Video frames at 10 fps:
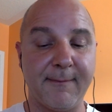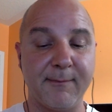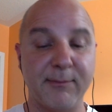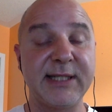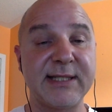
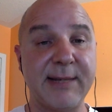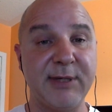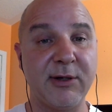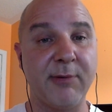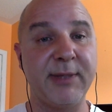please let me
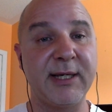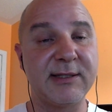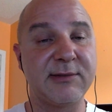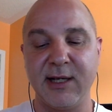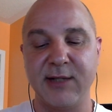know,
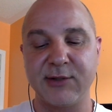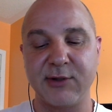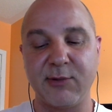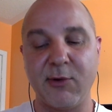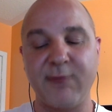because so
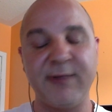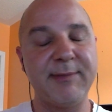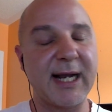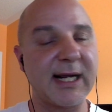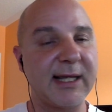the more
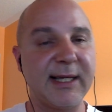feedback I can